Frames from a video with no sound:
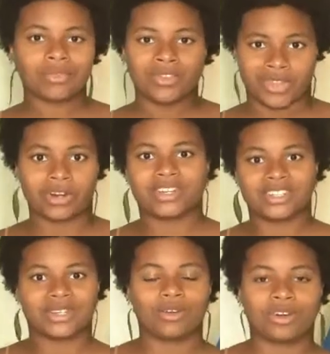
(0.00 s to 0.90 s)
there
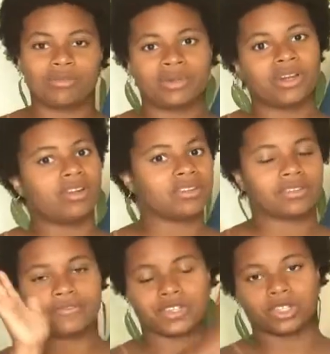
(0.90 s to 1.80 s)
is yoga
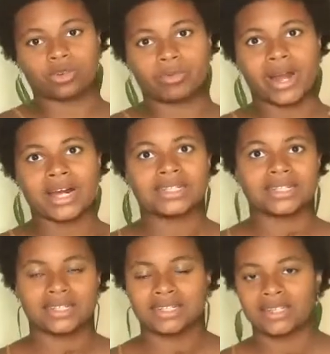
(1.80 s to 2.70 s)
beyond physical
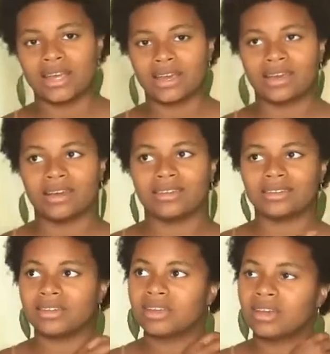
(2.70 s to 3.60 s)
practice,
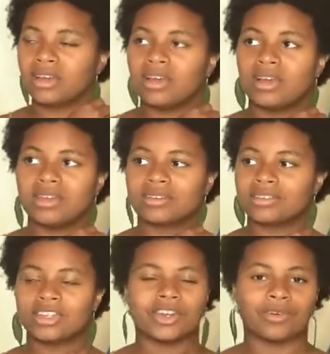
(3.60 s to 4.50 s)
and
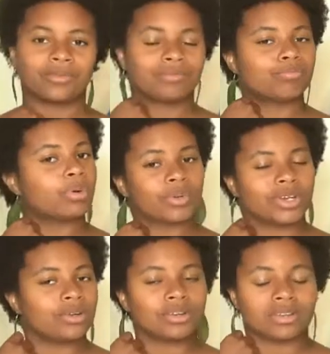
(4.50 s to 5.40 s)
but we
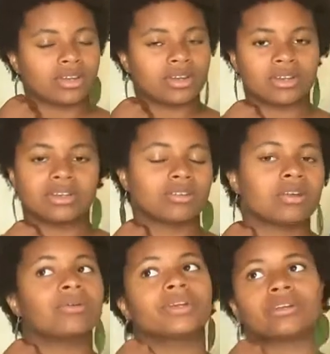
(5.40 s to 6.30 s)
don't know that. And you don't
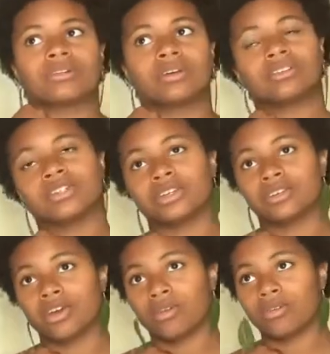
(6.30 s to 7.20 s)
know what you don't know until you
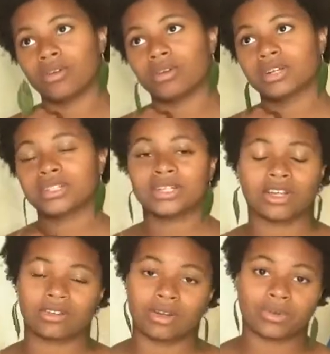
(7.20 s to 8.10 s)
know, because that's
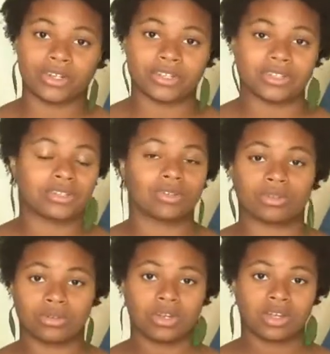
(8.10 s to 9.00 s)
how I was
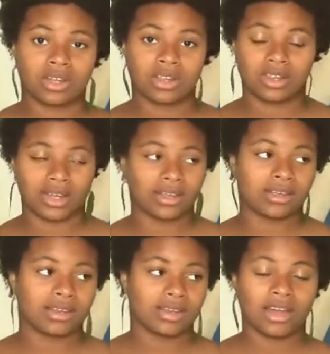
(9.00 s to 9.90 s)
too.
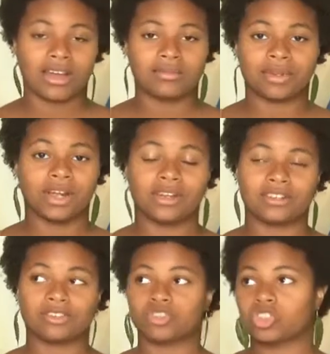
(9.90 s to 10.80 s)
Like, I'm not
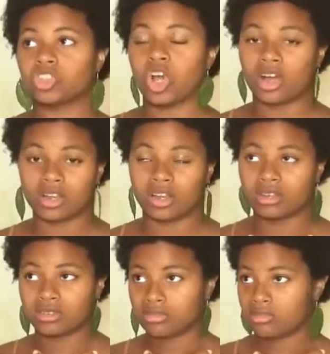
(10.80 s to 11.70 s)

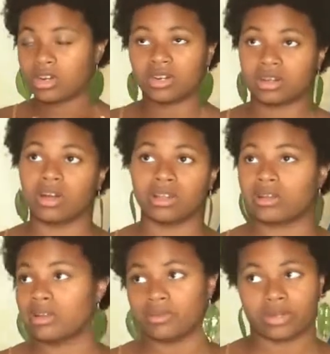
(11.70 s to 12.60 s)
trying to call
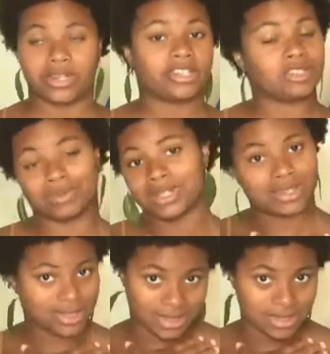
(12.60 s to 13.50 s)
out anyone. I used to be
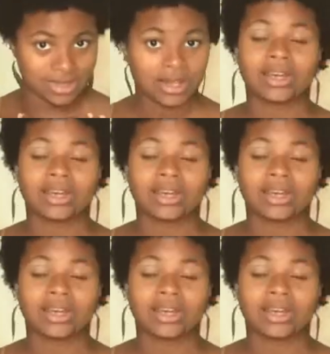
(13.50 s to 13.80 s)
like this,